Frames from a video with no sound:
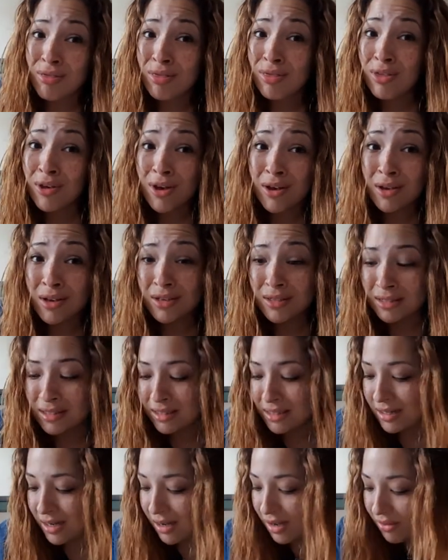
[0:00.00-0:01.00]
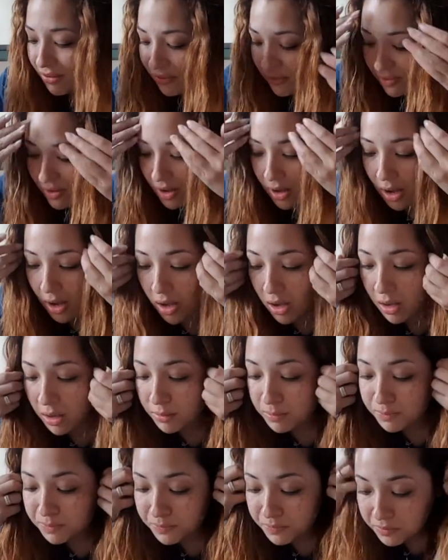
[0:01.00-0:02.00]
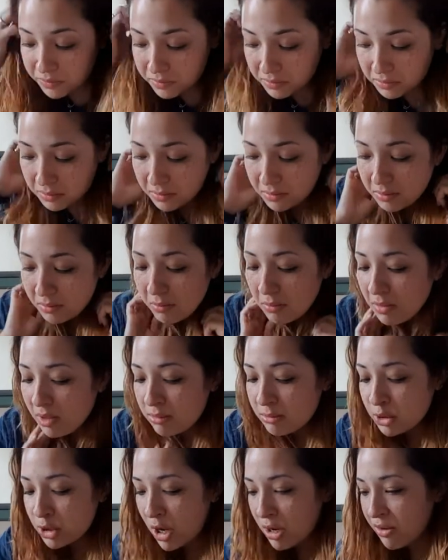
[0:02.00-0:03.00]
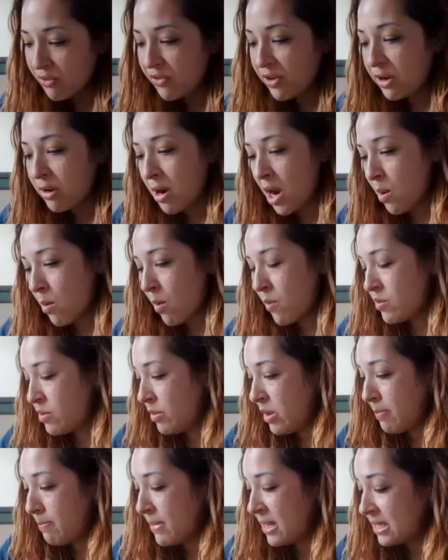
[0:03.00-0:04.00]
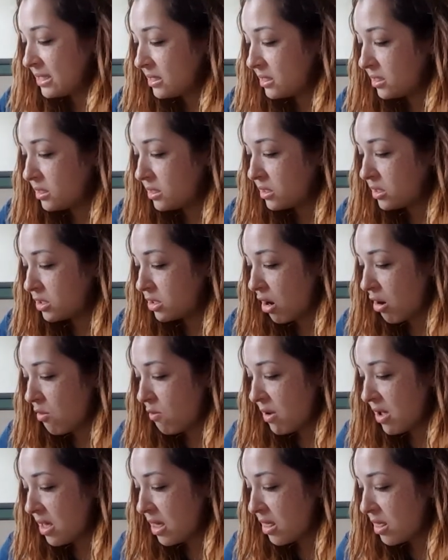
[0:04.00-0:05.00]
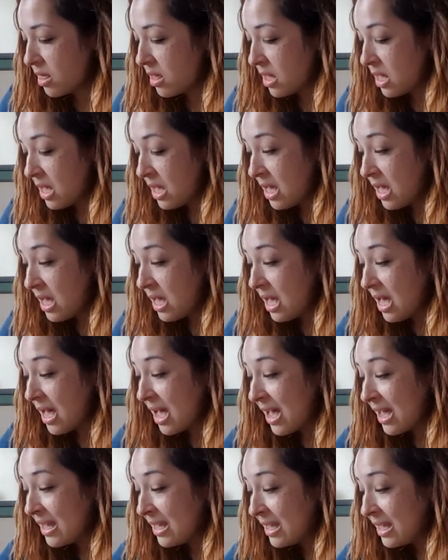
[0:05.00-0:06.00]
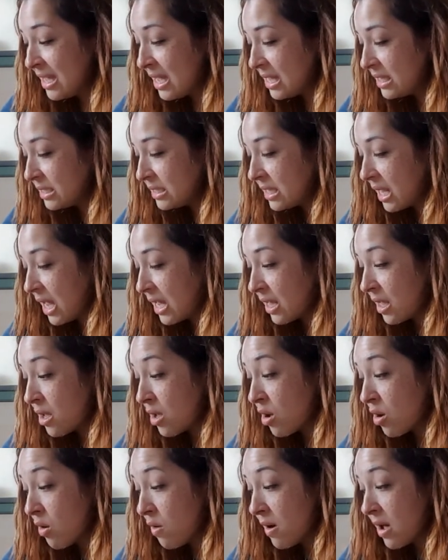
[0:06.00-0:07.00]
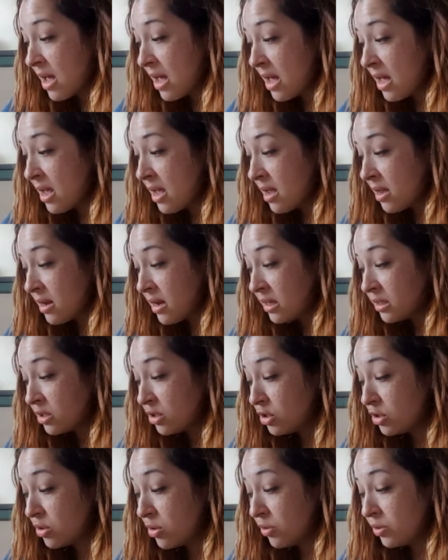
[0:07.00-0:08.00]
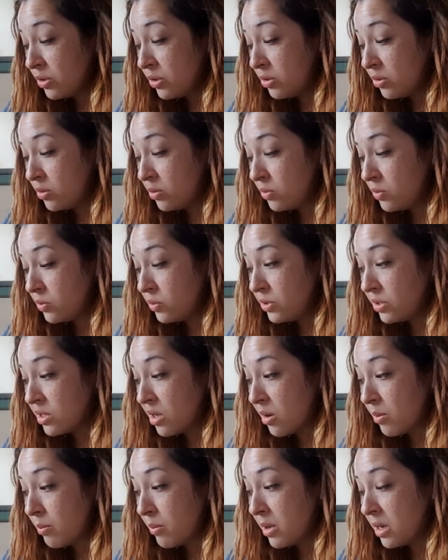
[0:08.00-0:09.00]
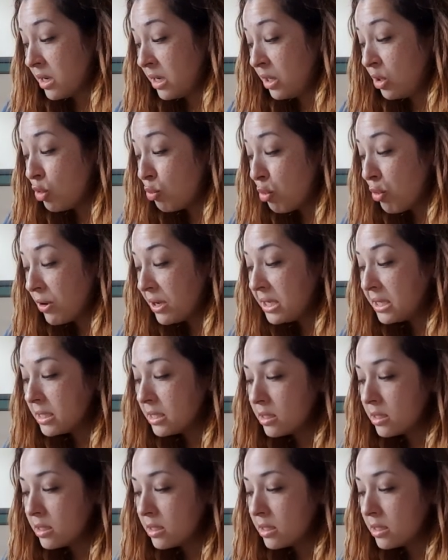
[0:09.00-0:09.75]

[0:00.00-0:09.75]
The good stuff. Um, trying to figure out what would be best to start with. I guess I can go ahead and show you some needlepoint.